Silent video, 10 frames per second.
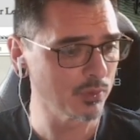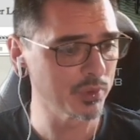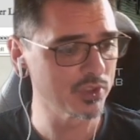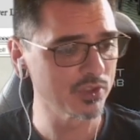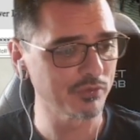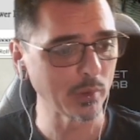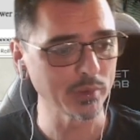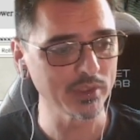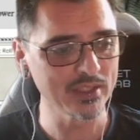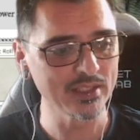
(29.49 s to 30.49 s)
which is
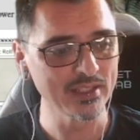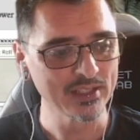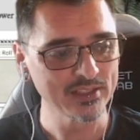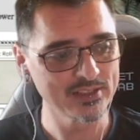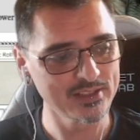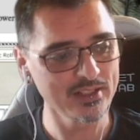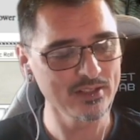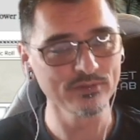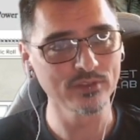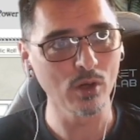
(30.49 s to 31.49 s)
following the City
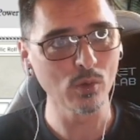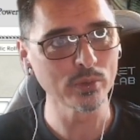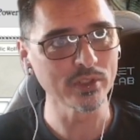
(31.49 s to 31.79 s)
of Gold